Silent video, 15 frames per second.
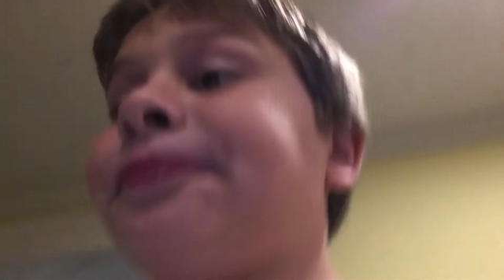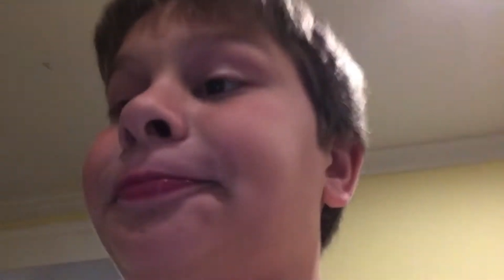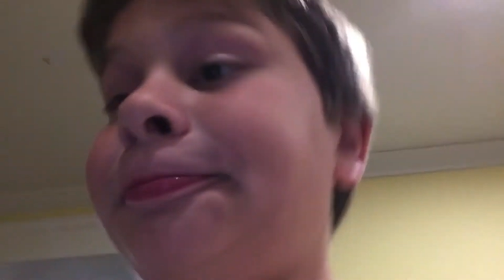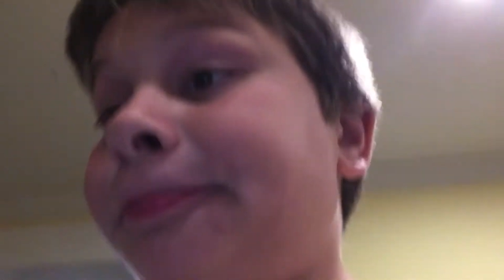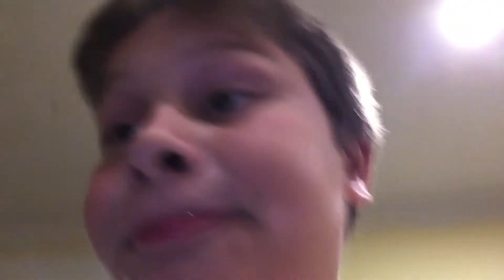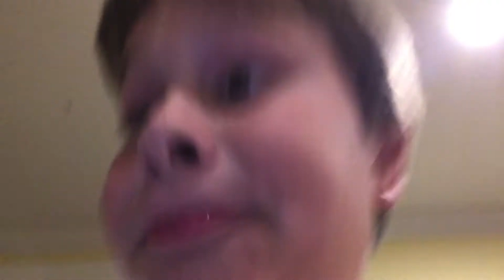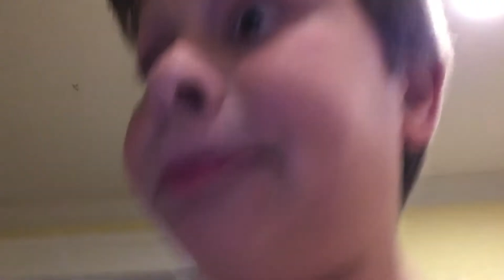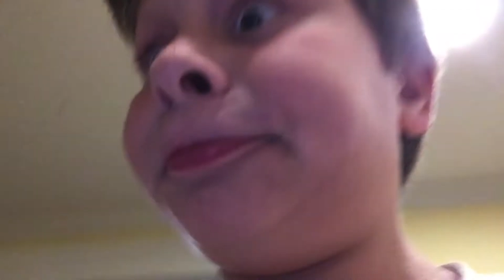these
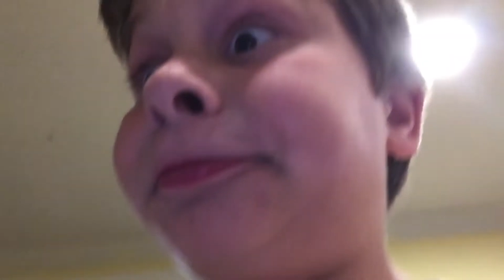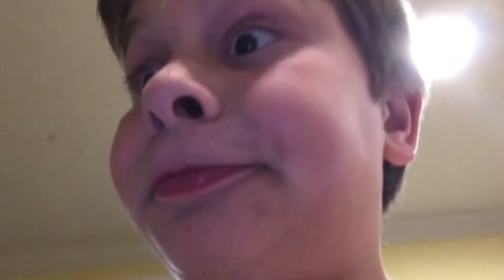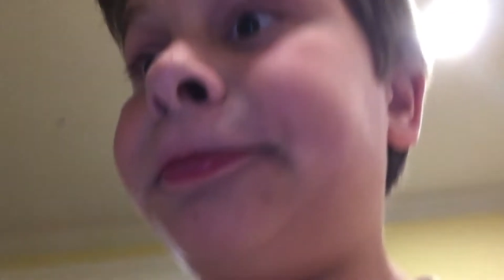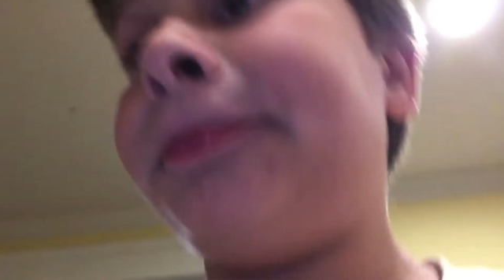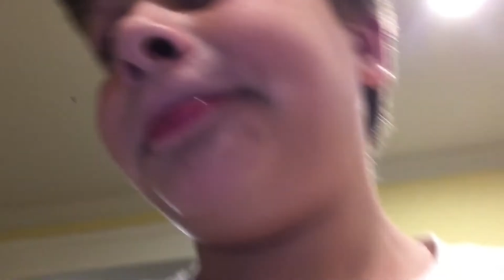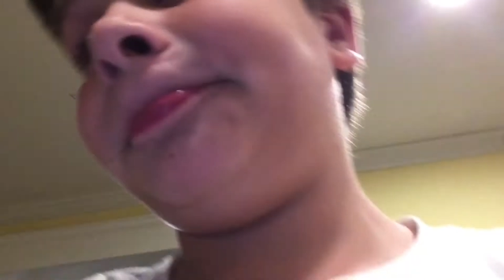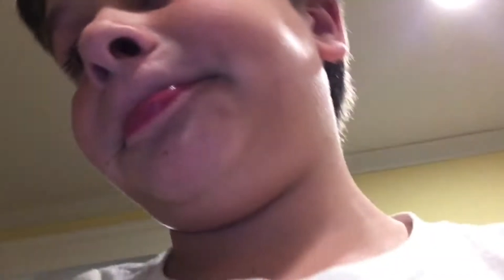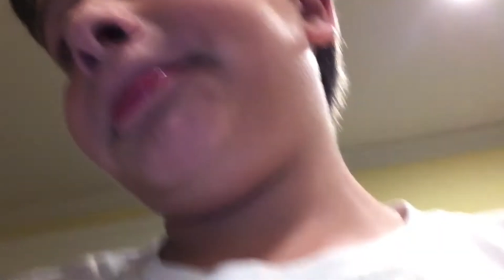videos.
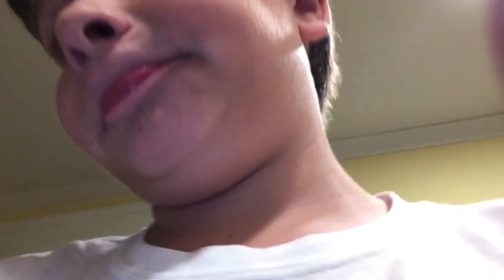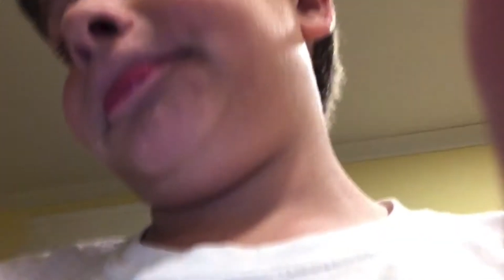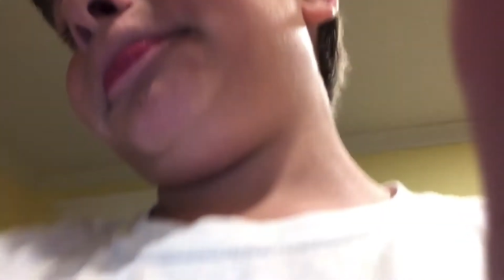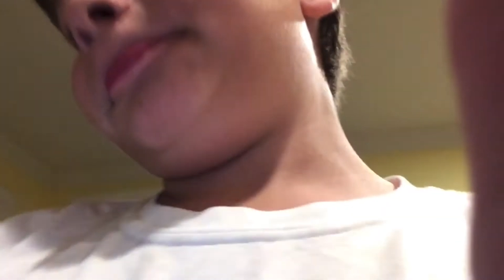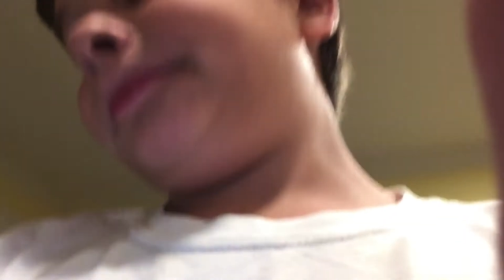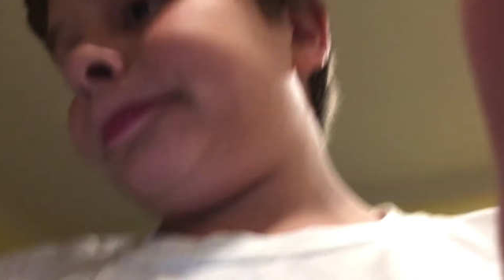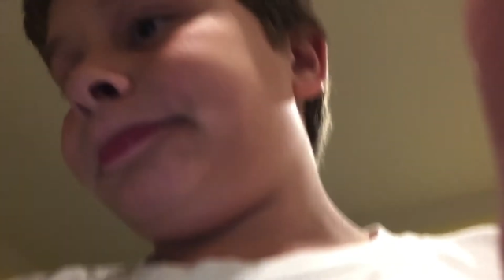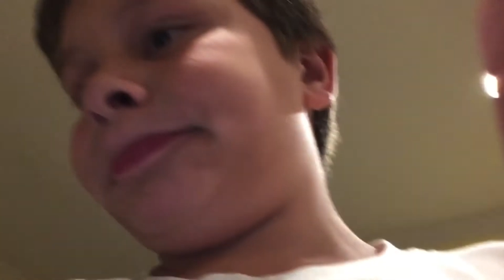Well, it's
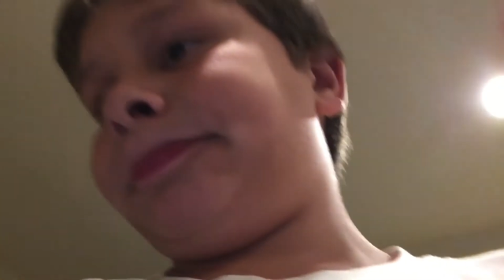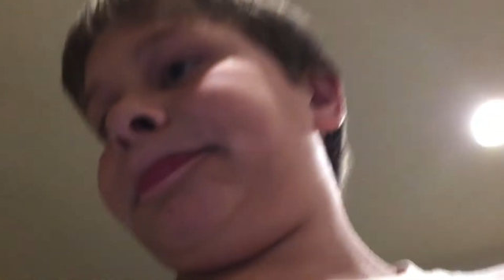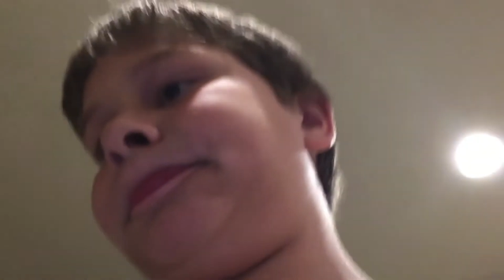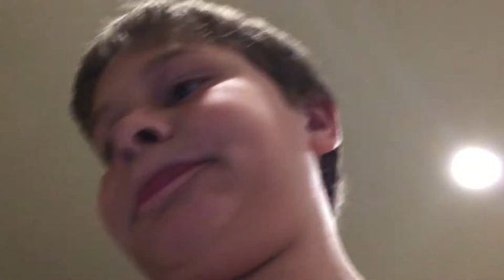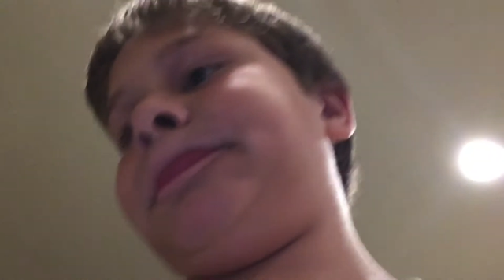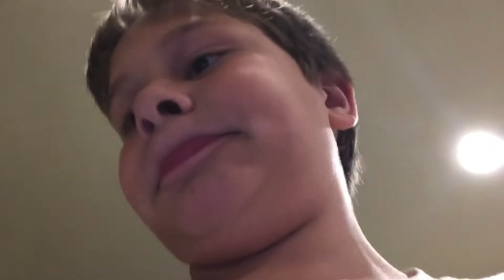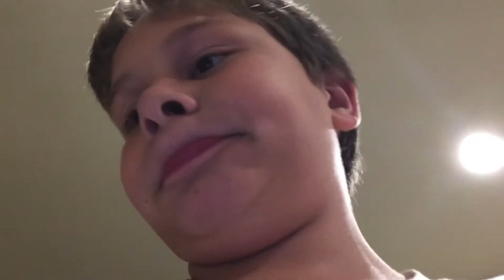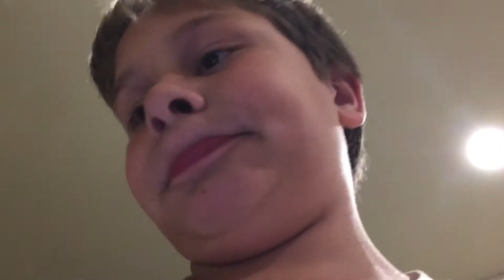another day at the Apple